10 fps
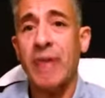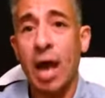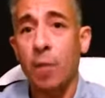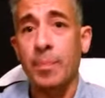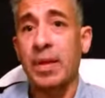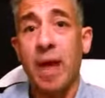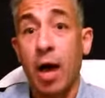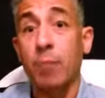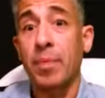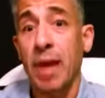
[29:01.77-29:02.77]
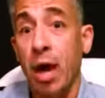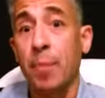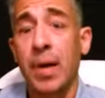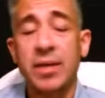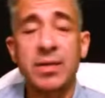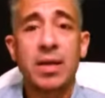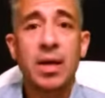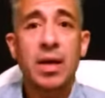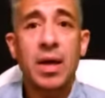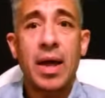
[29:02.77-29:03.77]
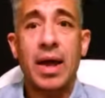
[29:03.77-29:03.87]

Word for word: Help me, help me, help us.